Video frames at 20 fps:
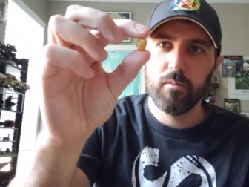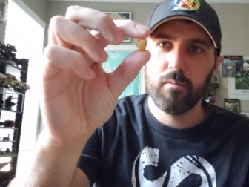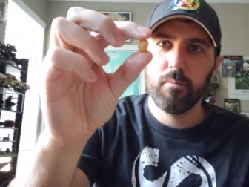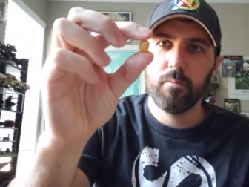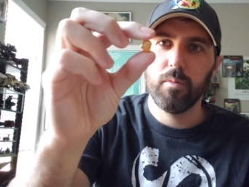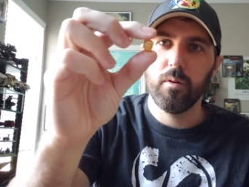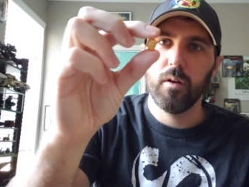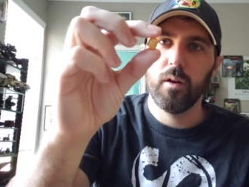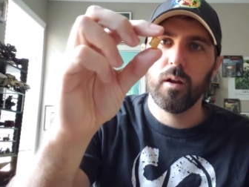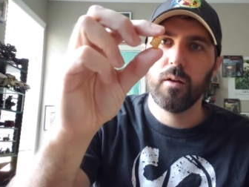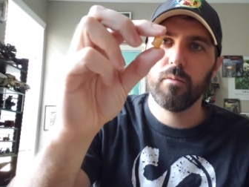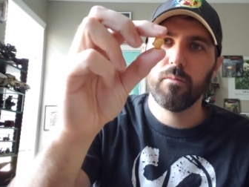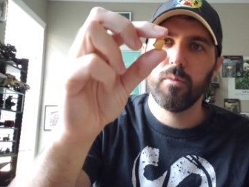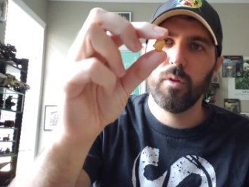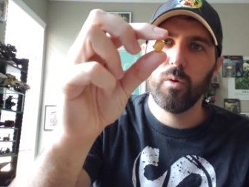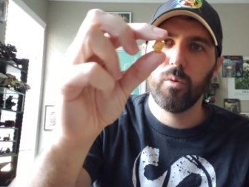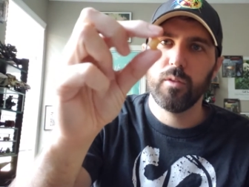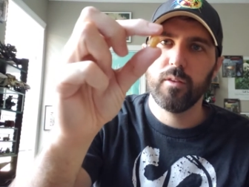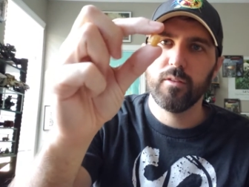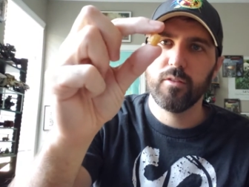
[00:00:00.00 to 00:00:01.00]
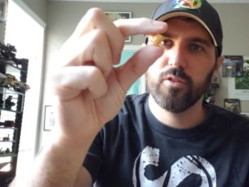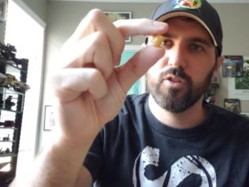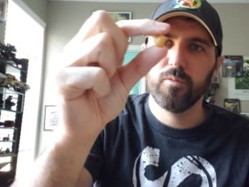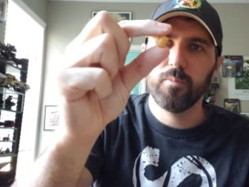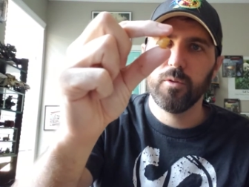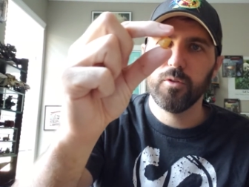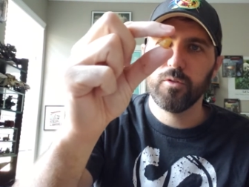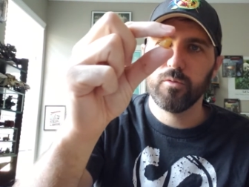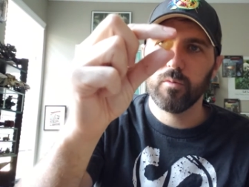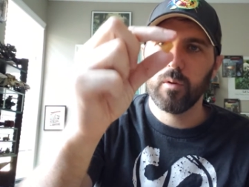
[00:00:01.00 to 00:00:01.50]
But I don't know what this is
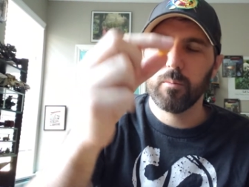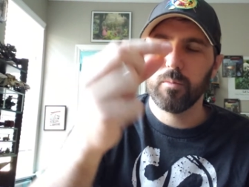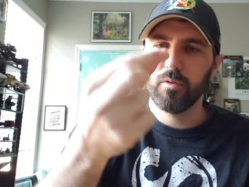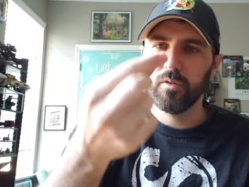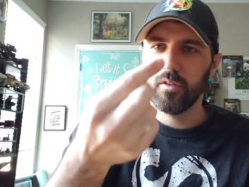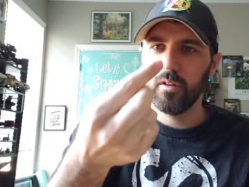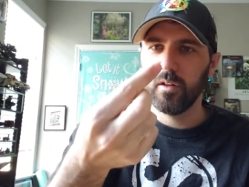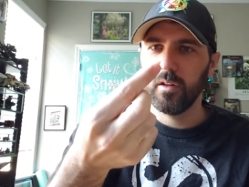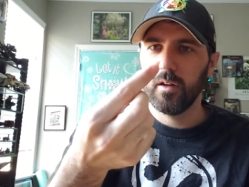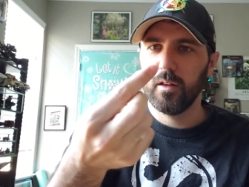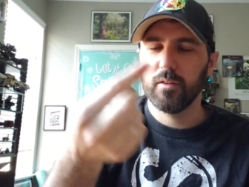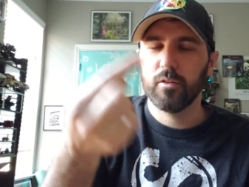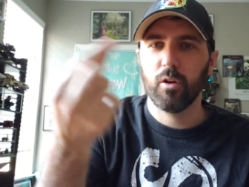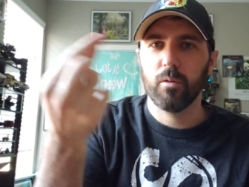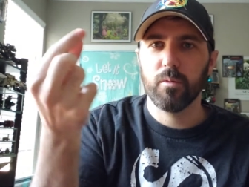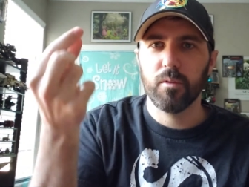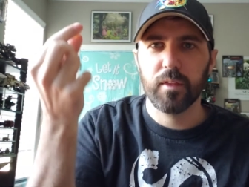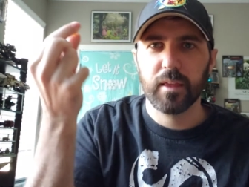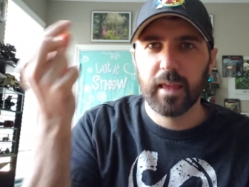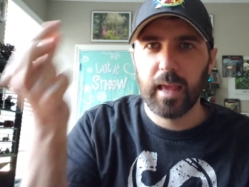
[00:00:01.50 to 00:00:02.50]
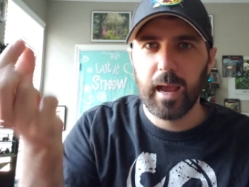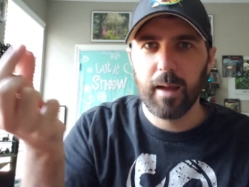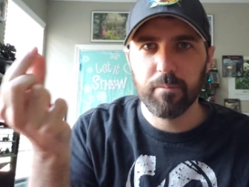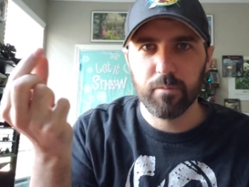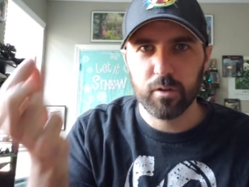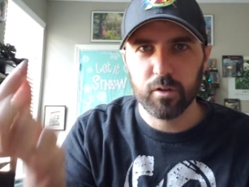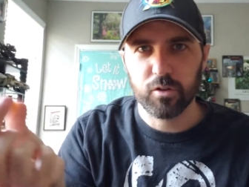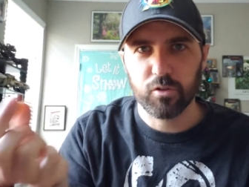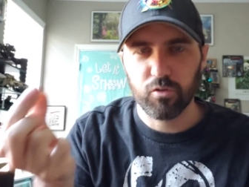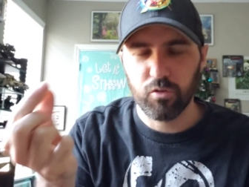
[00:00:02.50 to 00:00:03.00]
supposed to represent in terms of the
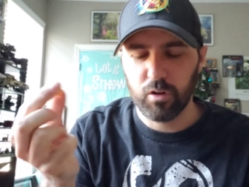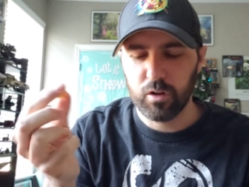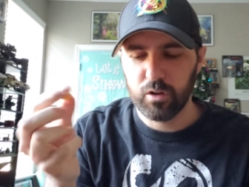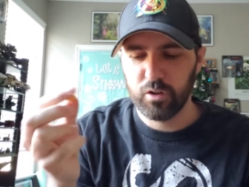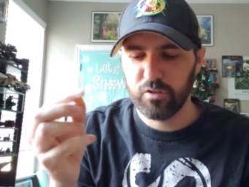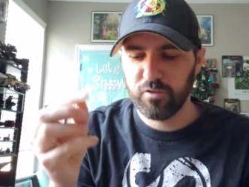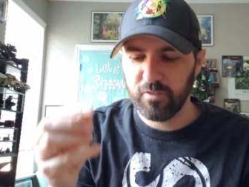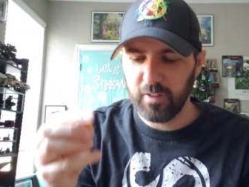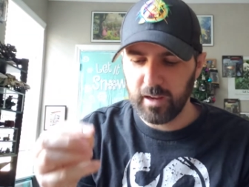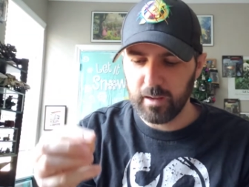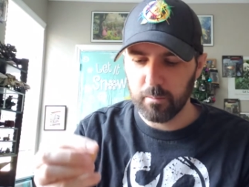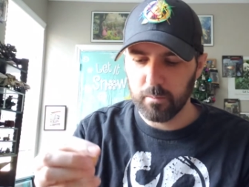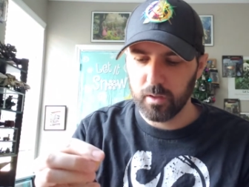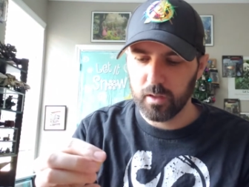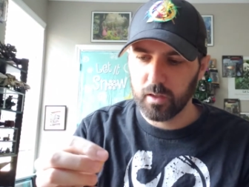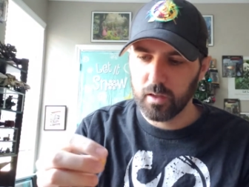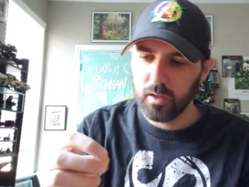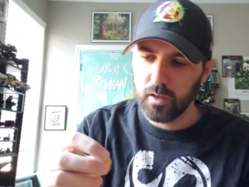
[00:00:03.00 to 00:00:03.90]
Captain Crunch family.